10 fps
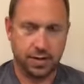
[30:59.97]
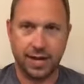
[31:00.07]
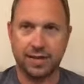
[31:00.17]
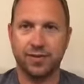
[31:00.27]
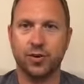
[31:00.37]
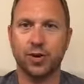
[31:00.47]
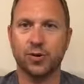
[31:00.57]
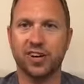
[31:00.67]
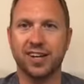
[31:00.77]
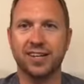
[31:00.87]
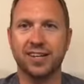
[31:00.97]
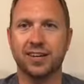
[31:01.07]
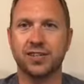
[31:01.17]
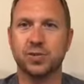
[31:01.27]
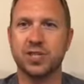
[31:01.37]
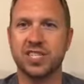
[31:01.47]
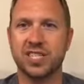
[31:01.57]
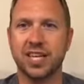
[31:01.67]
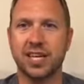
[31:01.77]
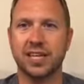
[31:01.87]
I didn't even know you were on here. So
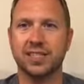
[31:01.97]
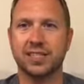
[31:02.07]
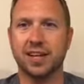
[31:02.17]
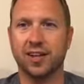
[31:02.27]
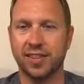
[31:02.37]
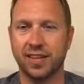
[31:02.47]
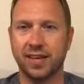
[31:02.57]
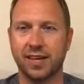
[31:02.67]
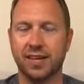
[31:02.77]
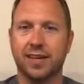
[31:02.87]
sneaky, stealthy.